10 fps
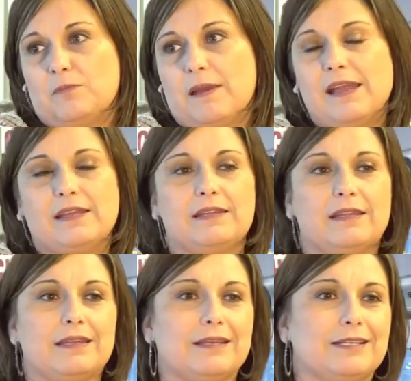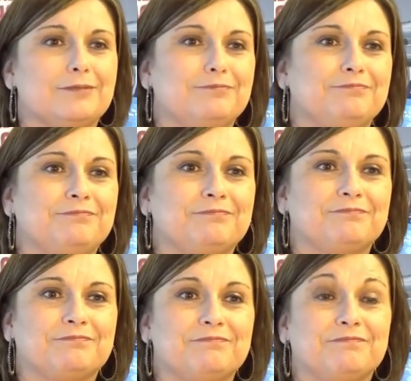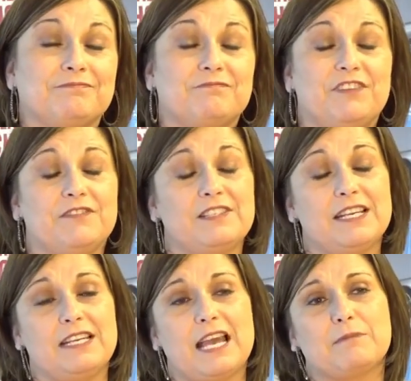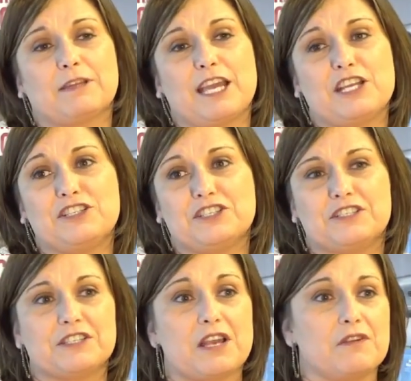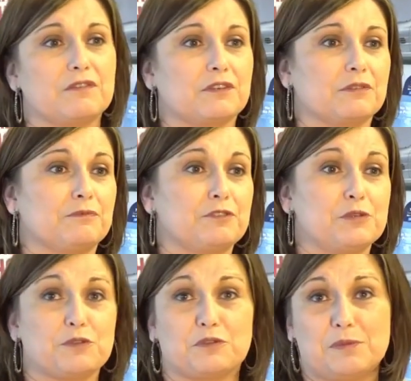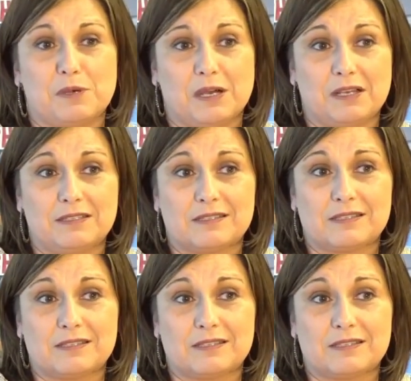may get 15 applications over 2 or 3 months.